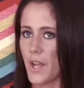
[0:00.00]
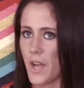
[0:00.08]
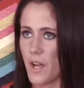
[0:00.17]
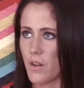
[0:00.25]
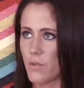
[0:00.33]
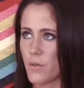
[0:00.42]

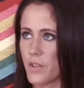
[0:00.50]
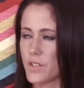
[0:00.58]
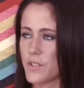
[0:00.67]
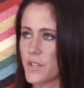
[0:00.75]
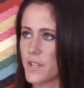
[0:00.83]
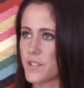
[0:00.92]
now, in the
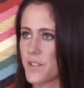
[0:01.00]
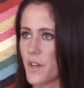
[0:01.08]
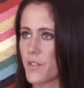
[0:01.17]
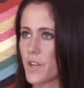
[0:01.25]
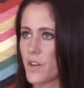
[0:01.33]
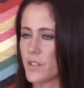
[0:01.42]
state of
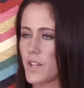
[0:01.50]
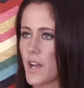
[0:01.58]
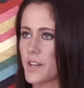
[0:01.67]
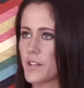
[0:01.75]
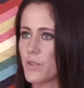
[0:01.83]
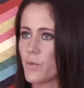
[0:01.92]
South
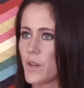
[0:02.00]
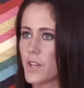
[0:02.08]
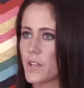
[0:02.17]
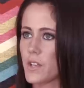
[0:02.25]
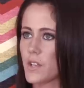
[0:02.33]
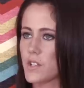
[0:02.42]
Carolina,
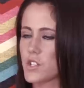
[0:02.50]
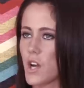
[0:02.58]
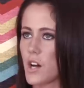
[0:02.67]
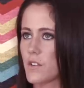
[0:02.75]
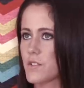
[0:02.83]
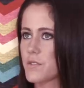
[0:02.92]
when a
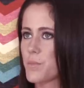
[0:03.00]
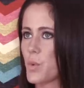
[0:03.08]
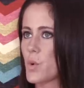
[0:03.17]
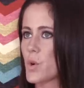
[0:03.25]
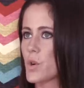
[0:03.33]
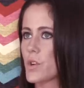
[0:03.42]
child is
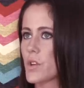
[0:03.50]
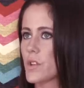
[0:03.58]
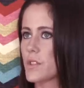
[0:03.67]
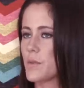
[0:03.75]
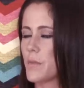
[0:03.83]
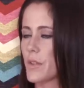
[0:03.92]
born,
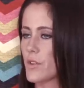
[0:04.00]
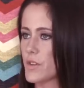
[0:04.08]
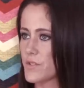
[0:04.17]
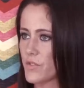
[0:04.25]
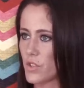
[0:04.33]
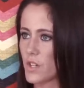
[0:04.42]
the mother
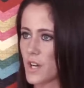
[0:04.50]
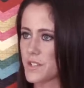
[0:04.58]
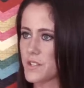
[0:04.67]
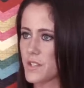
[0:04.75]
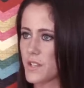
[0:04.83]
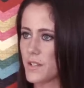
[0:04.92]
has full
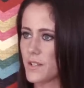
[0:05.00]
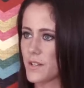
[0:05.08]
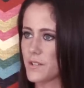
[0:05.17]
custody